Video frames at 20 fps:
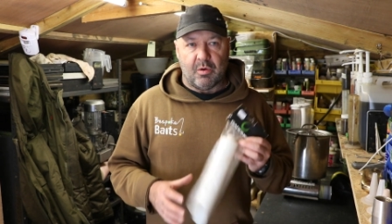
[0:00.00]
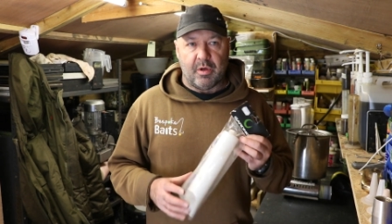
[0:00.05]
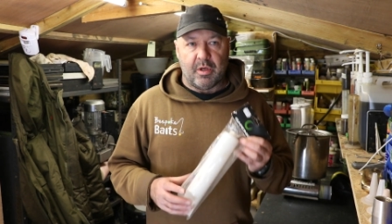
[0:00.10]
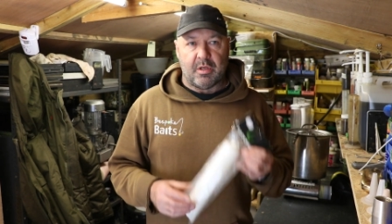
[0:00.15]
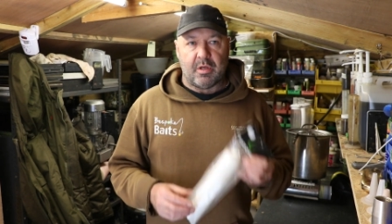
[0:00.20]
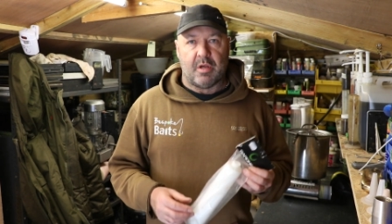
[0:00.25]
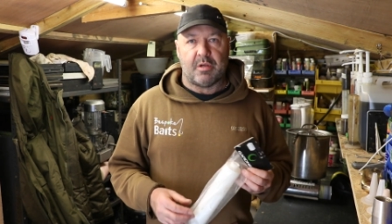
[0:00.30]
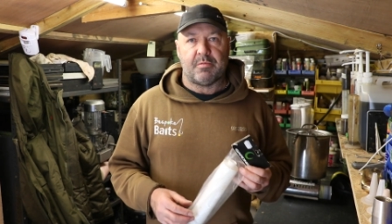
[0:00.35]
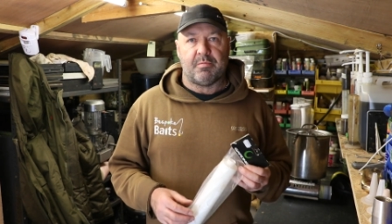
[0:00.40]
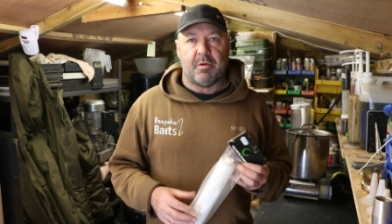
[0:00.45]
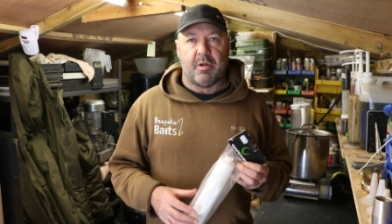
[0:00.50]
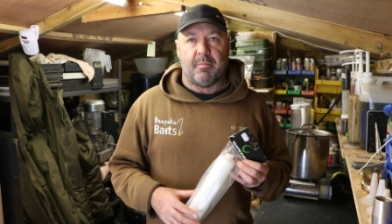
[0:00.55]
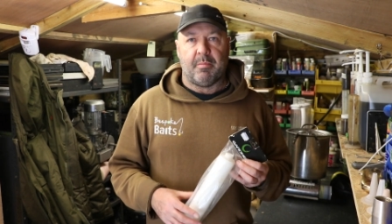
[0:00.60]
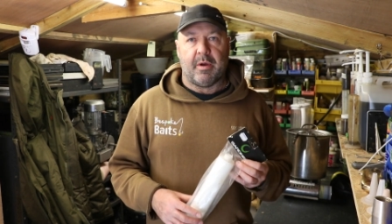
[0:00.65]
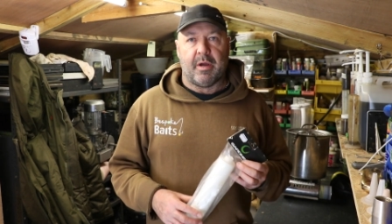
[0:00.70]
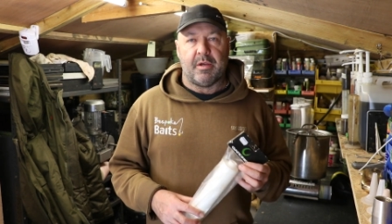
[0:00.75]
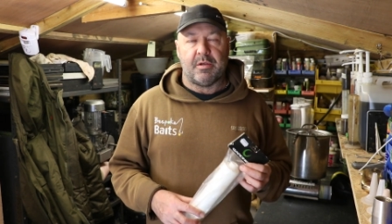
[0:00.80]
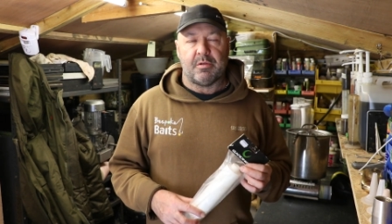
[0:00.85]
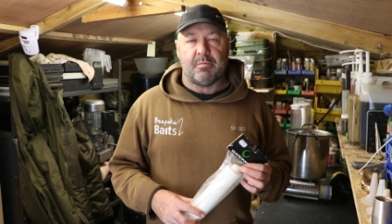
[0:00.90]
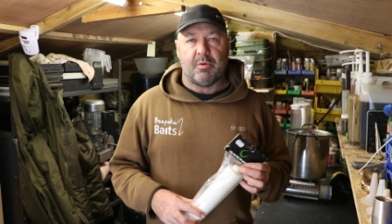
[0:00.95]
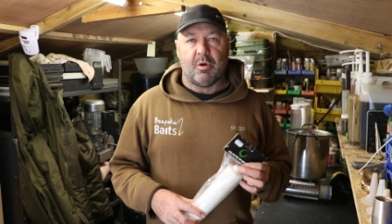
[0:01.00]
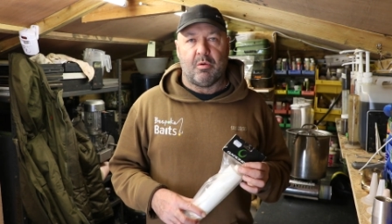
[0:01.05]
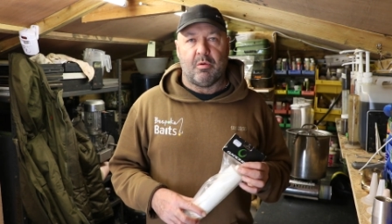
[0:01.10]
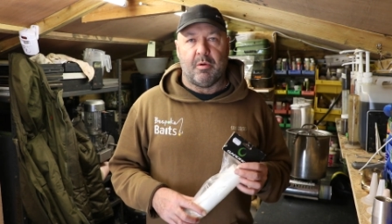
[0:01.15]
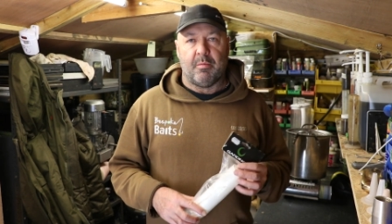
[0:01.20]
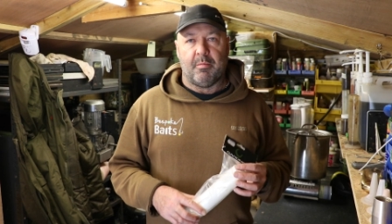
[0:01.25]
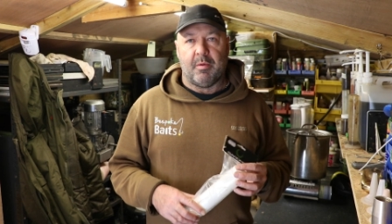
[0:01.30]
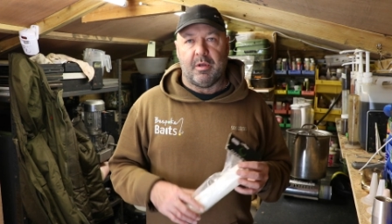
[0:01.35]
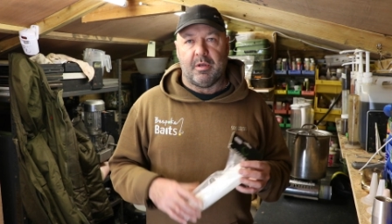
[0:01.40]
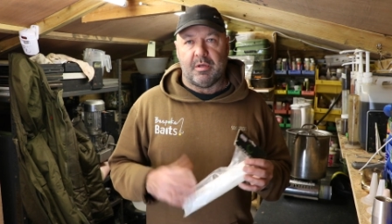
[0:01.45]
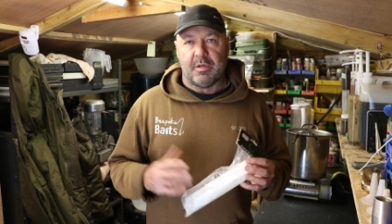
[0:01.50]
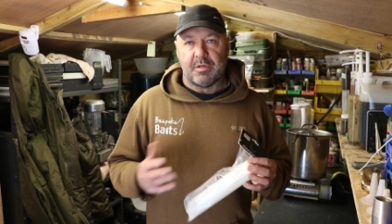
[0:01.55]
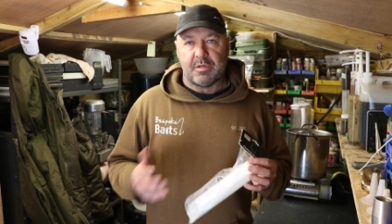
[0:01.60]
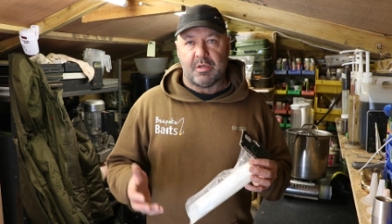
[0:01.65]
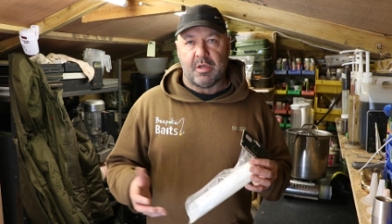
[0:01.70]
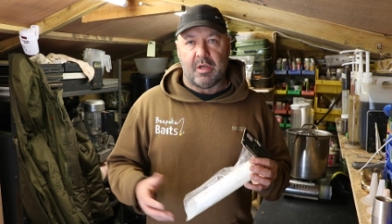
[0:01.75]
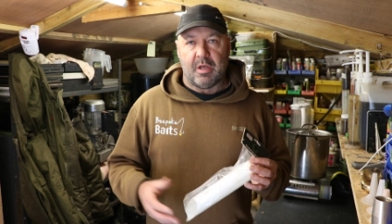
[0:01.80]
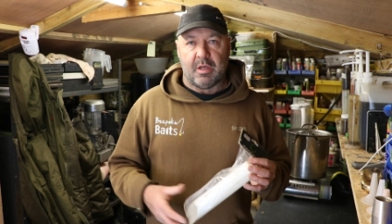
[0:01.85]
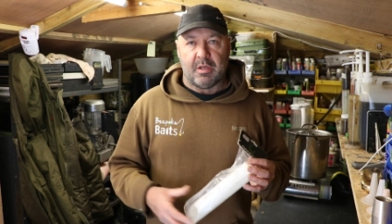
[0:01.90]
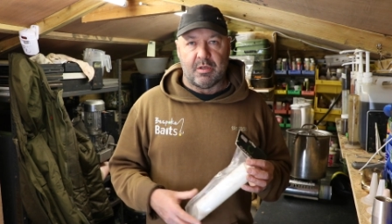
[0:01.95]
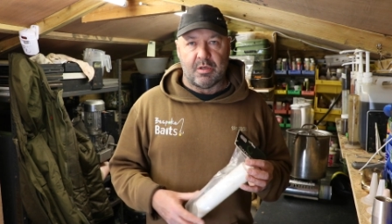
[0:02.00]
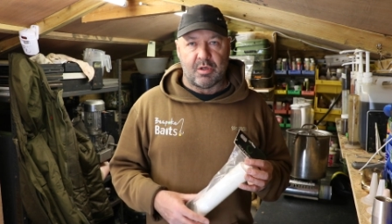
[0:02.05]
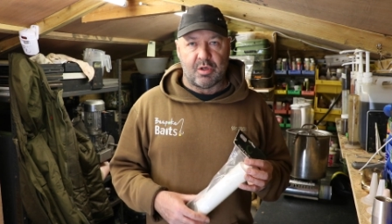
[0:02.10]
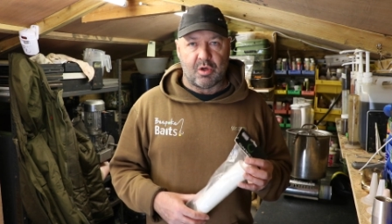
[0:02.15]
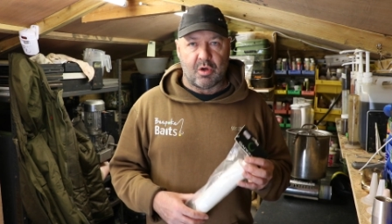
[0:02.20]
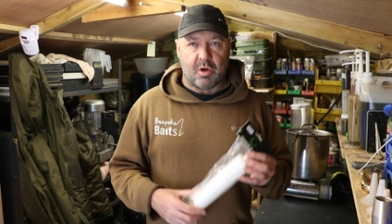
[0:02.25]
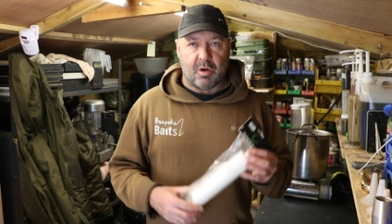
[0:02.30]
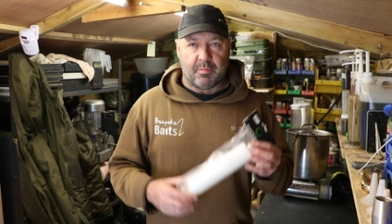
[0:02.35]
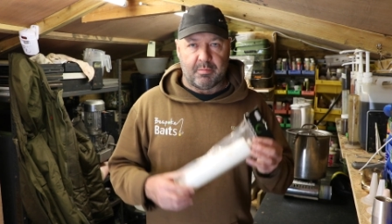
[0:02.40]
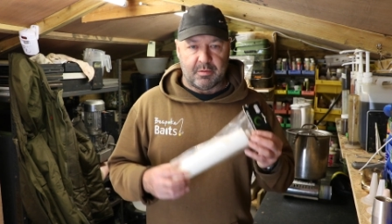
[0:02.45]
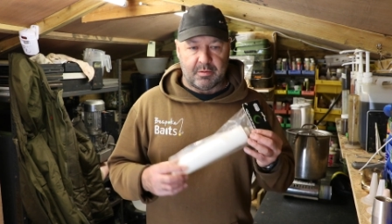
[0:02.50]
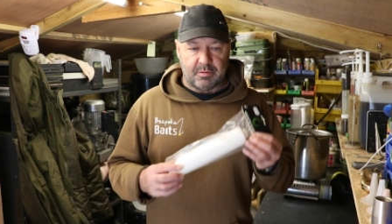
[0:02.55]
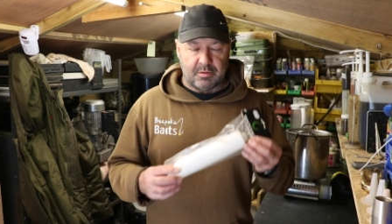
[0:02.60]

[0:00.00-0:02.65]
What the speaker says: you're desperate to buy some equipment, you see it in the shop.